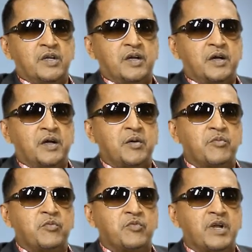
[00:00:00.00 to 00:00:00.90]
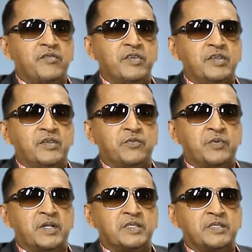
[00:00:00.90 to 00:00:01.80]
Ravi
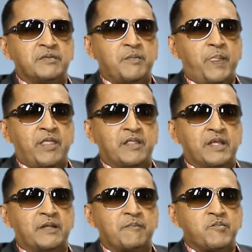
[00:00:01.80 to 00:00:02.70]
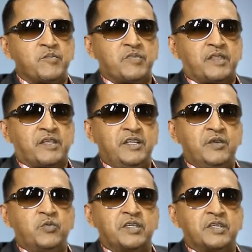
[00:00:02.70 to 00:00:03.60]
felt that he
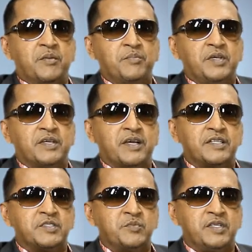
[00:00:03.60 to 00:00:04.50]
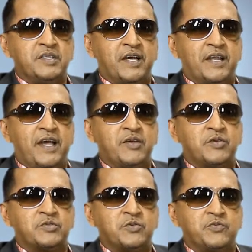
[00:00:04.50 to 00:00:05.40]
didn't want to compete against me, and I
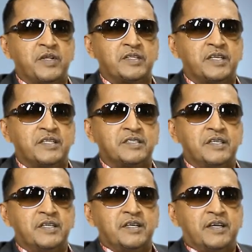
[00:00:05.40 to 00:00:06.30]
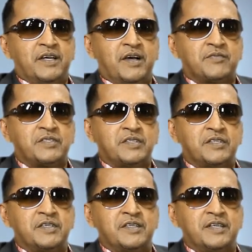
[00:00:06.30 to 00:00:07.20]
also felt that
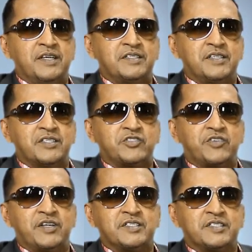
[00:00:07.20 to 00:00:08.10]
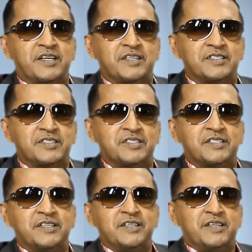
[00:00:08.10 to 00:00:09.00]
after hitting a string of seconds
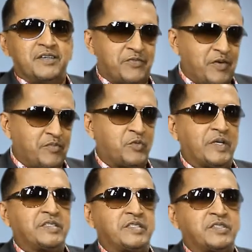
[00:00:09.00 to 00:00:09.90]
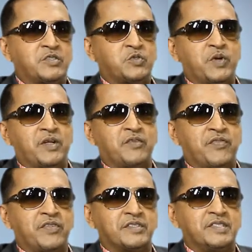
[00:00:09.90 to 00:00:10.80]
from 2012,
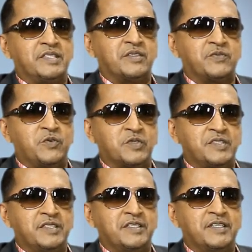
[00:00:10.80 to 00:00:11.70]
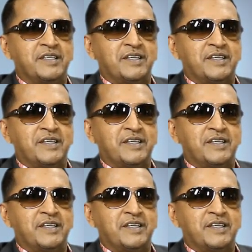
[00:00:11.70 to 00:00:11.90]
13, and 14,